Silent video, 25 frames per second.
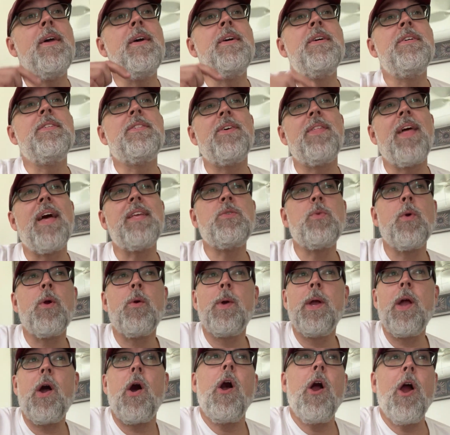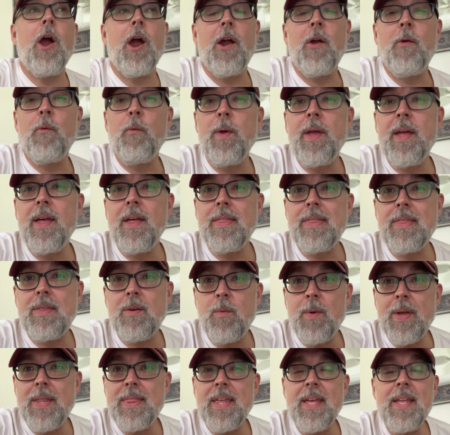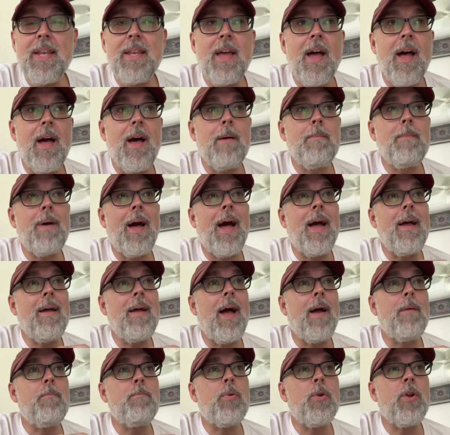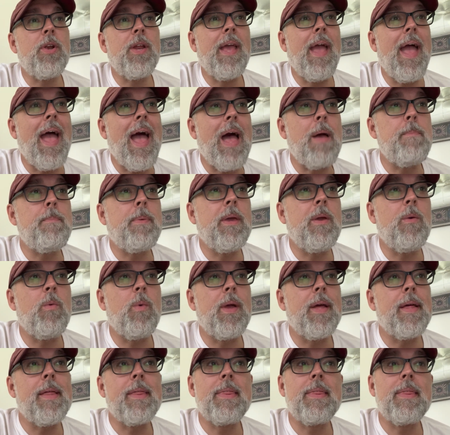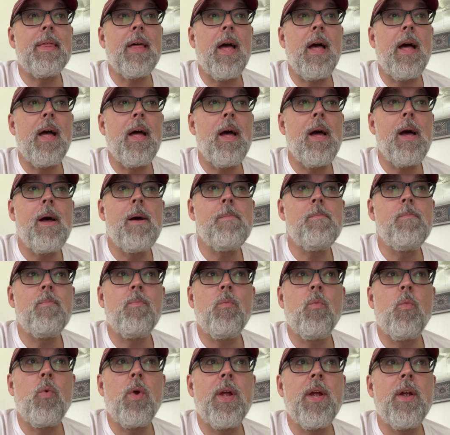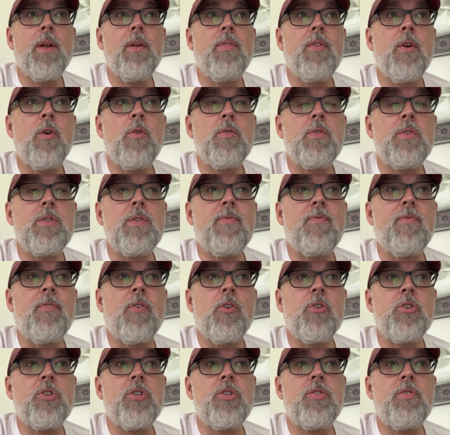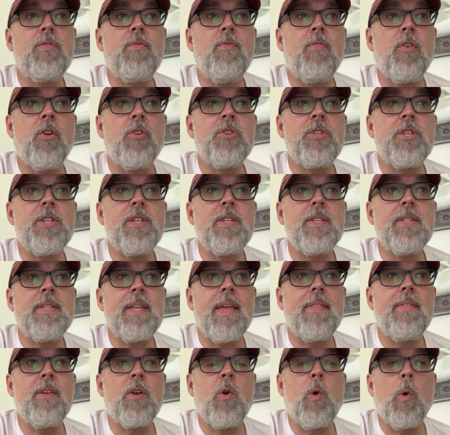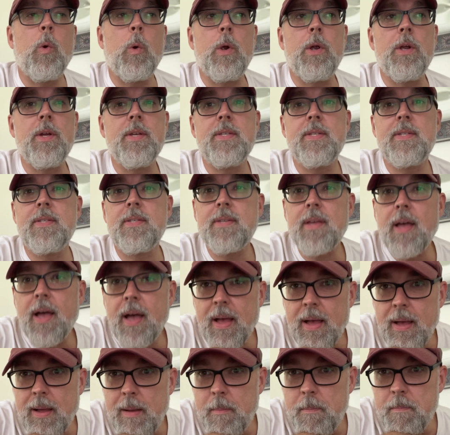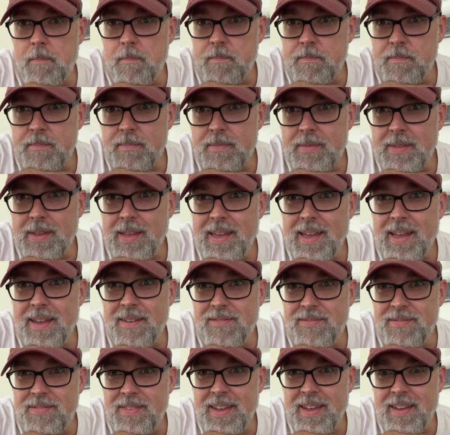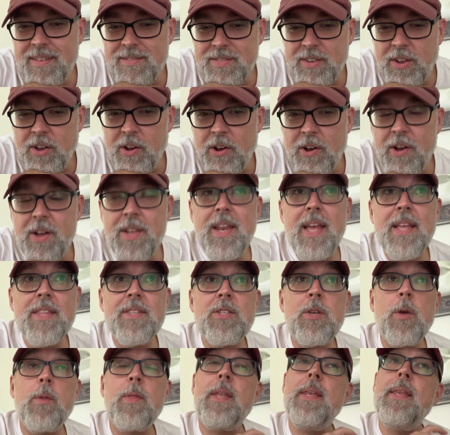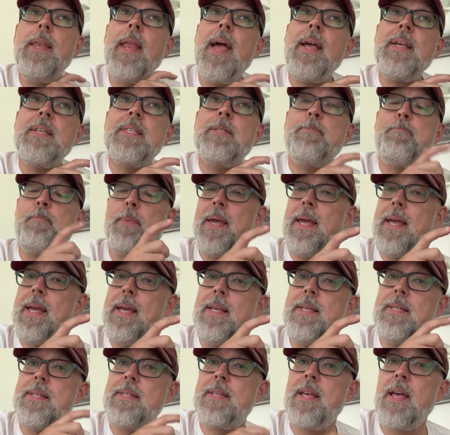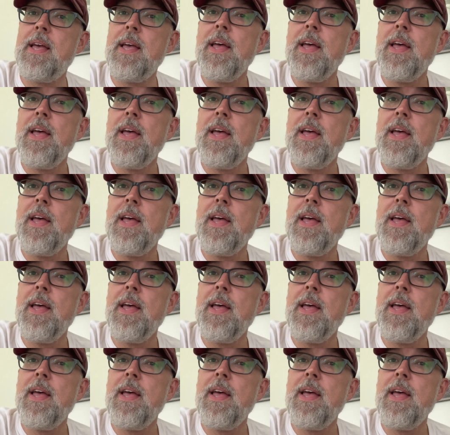that's where we are with it. I'm pretty happy with where those first verses and the chorus have gone. And so the next piece